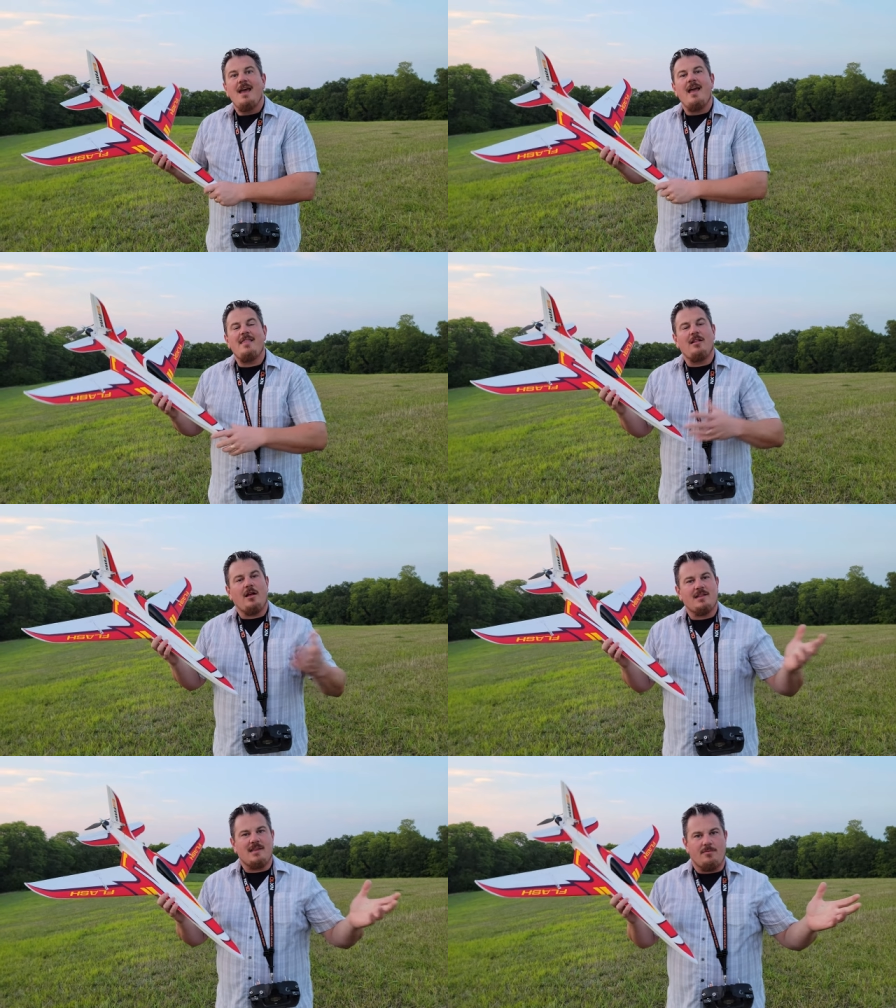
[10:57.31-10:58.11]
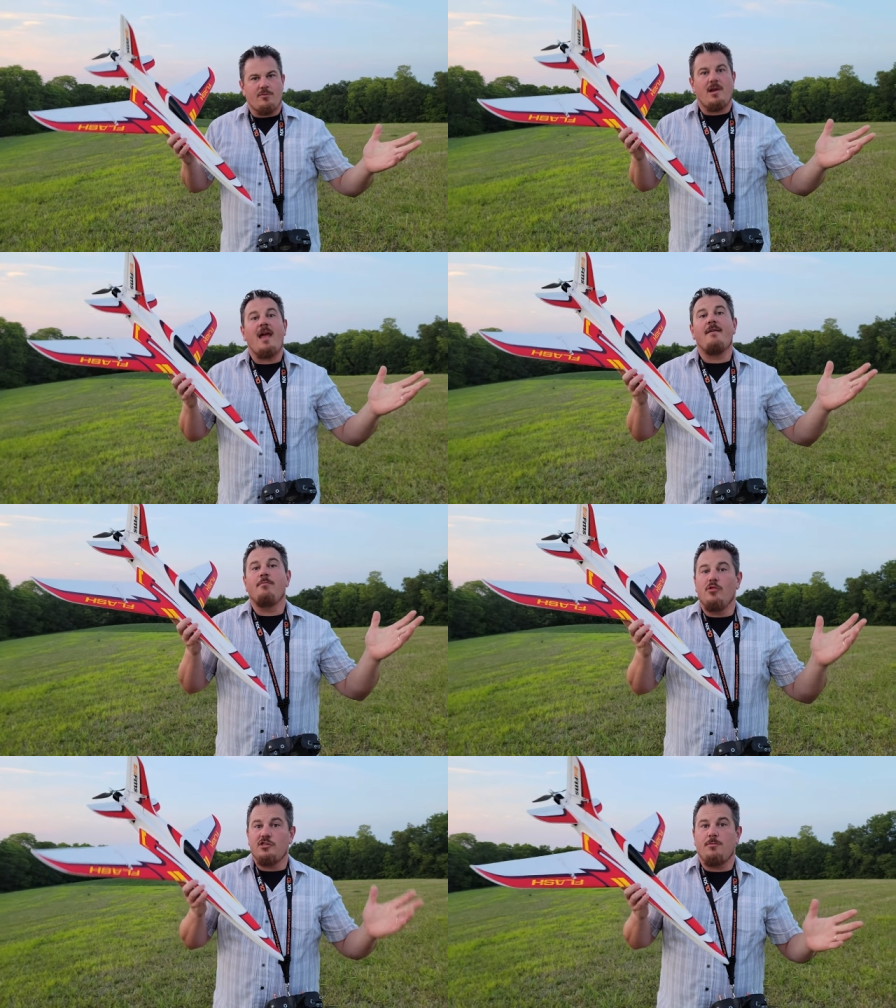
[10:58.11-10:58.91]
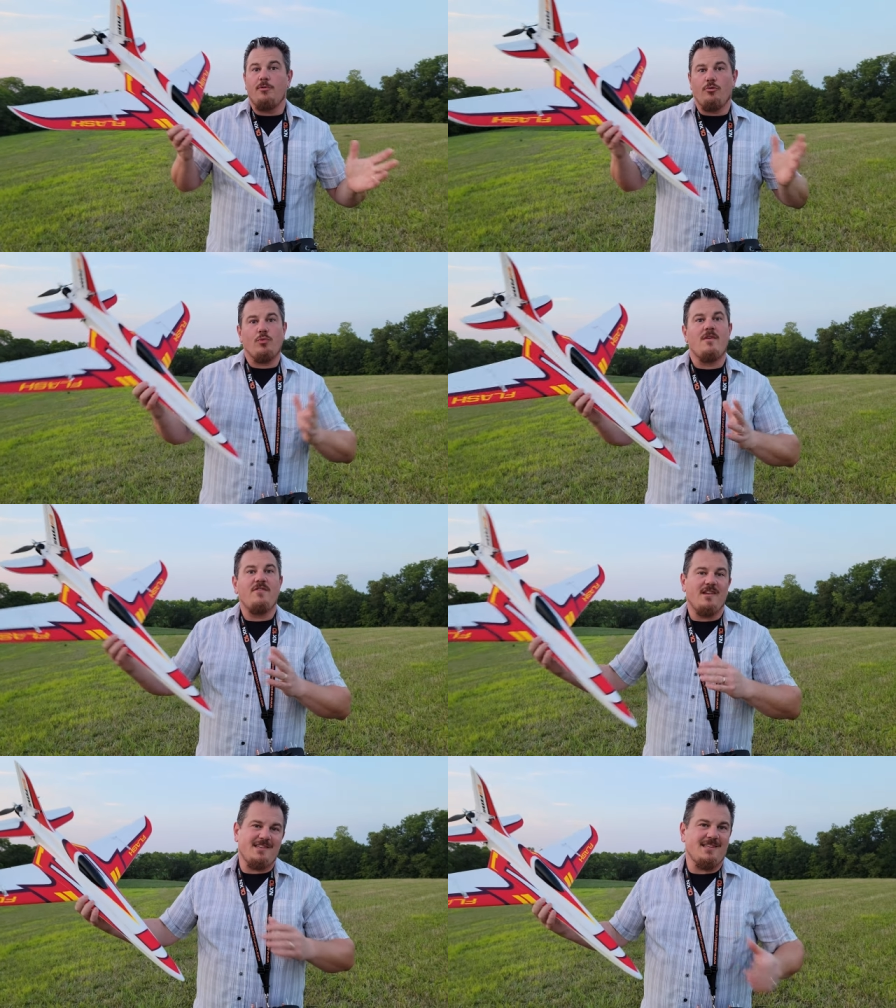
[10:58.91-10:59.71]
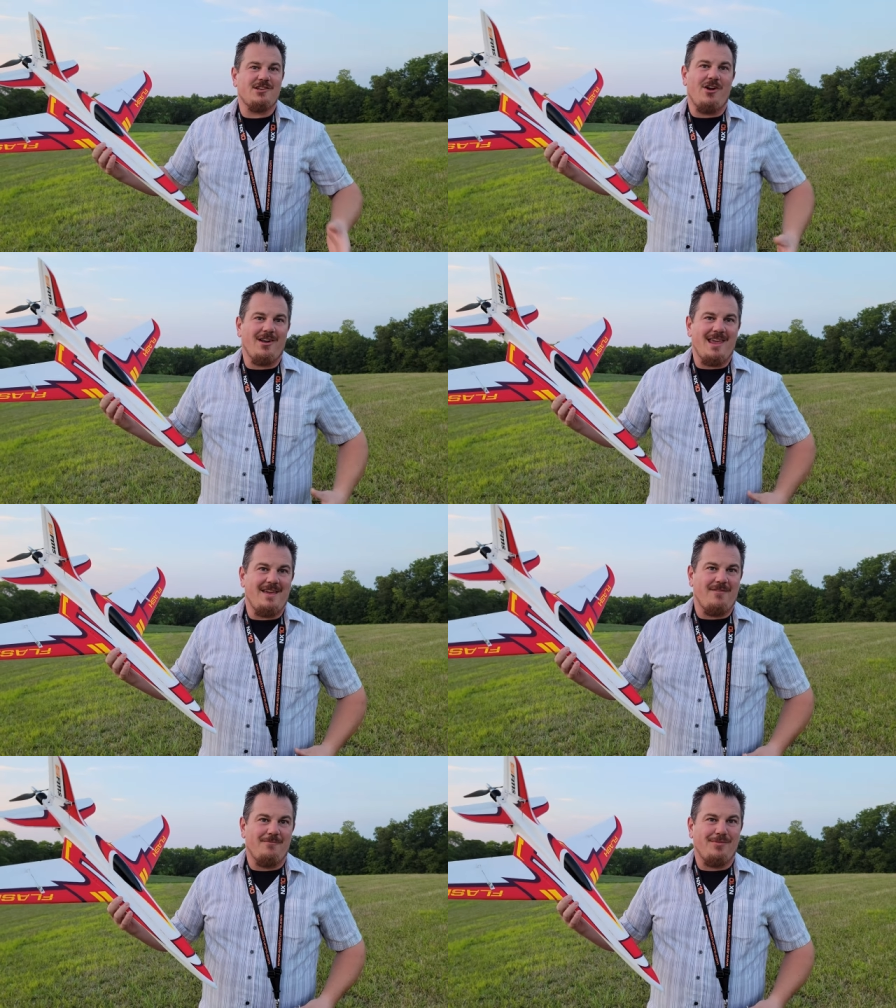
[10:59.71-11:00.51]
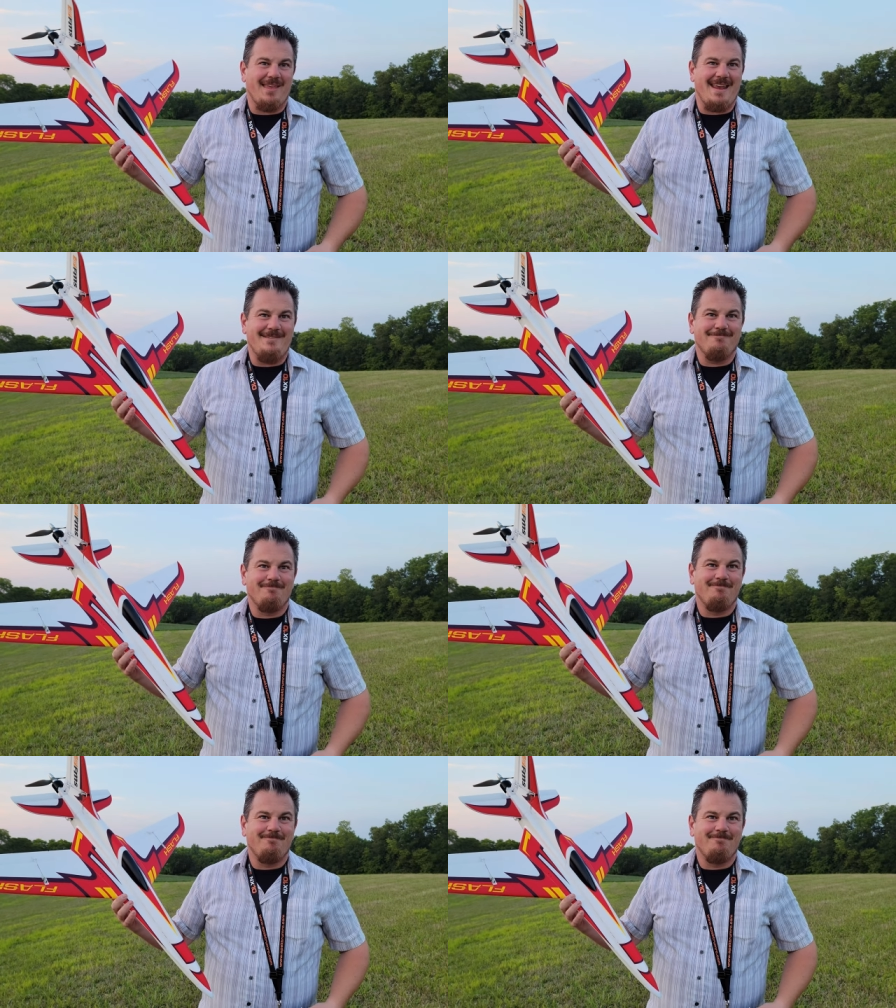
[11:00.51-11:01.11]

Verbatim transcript: And then a lot of times we're gonna have multiple revisits on a given plane.